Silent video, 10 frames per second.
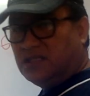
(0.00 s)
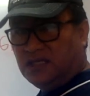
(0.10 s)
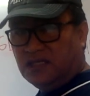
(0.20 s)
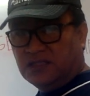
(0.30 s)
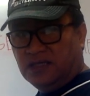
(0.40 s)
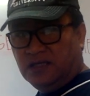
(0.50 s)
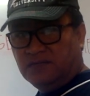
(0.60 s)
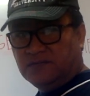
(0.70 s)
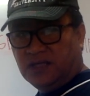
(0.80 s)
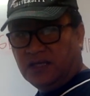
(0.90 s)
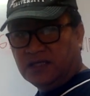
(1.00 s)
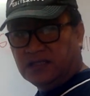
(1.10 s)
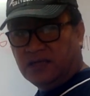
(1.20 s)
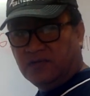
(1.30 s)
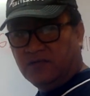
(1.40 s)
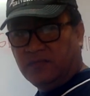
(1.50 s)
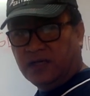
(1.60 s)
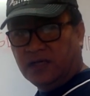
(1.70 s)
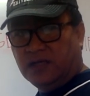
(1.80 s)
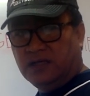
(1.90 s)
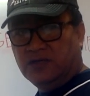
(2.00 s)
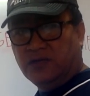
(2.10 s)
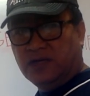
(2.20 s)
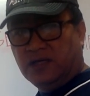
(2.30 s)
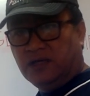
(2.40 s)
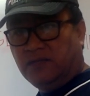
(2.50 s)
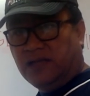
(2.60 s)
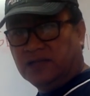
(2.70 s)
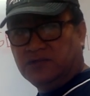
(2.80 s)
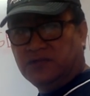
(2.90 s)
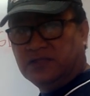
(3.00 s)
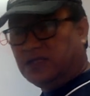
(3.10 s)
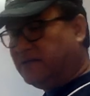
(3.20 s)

is easy. Uh, some of my UIL math students